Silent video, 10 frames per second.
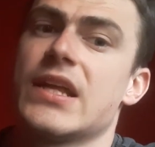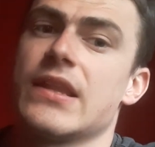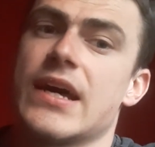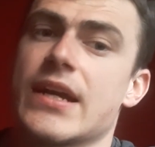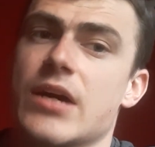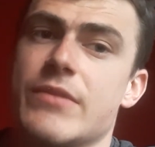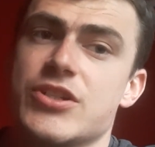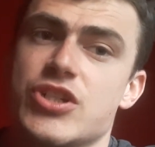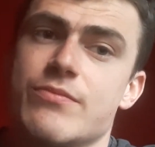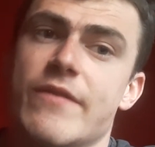Like I
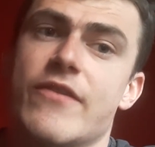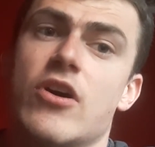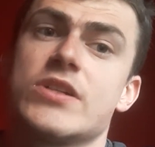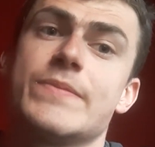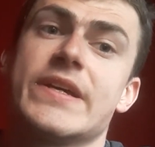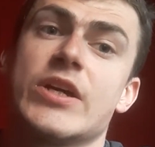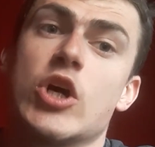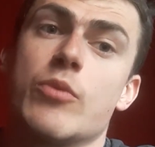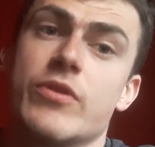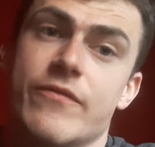mentioned before, he's been
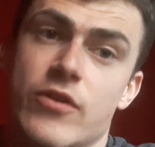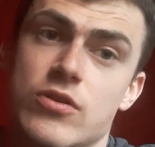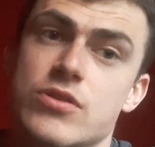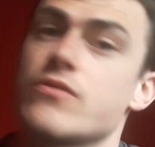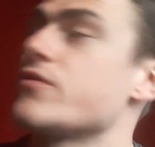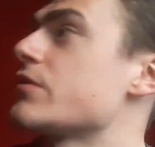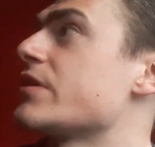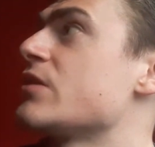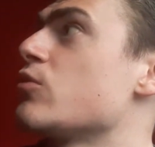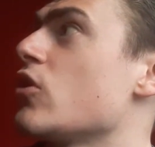going with a
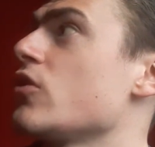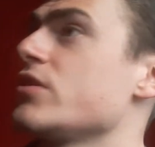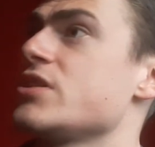4-2-3-1.